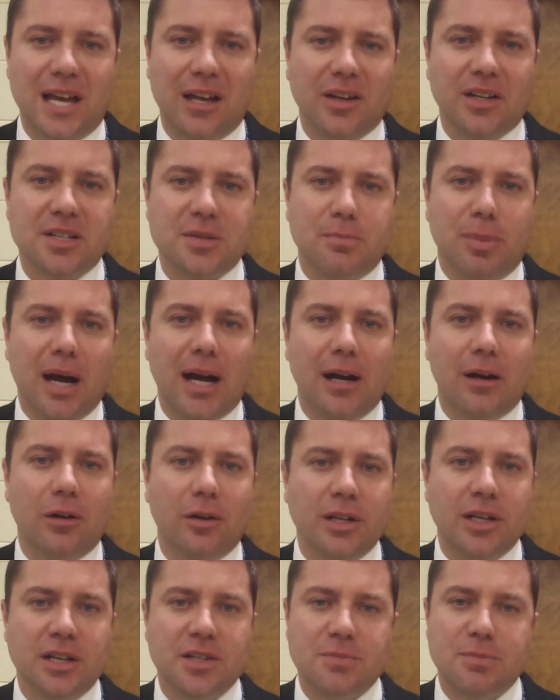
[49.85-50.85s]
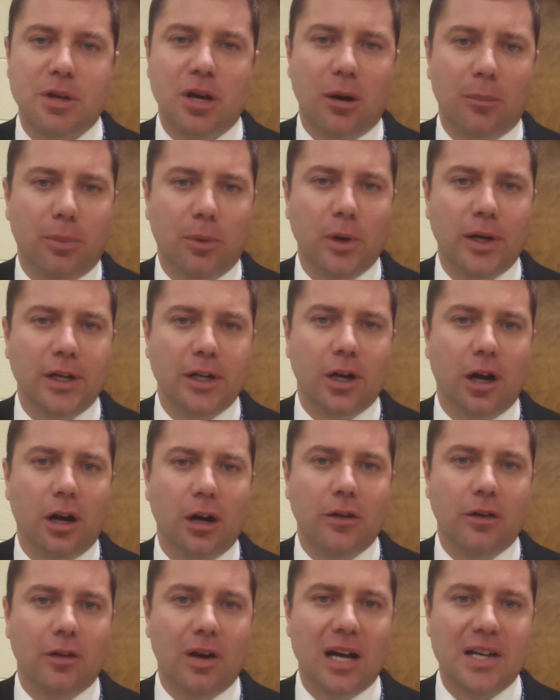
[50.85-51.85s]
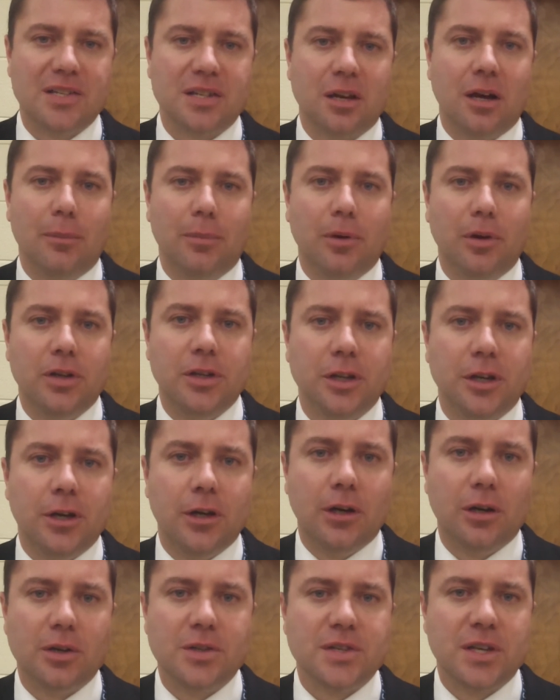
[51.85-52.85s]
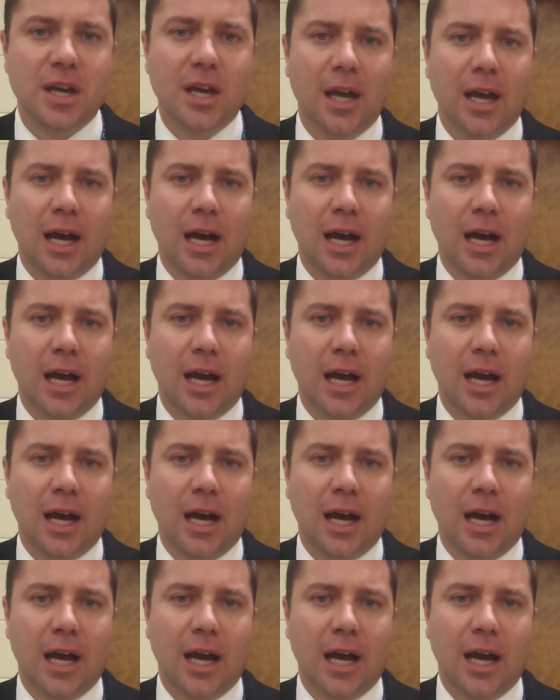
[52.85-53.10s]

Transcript: Alex Byerly has been our point guard the last couple of years.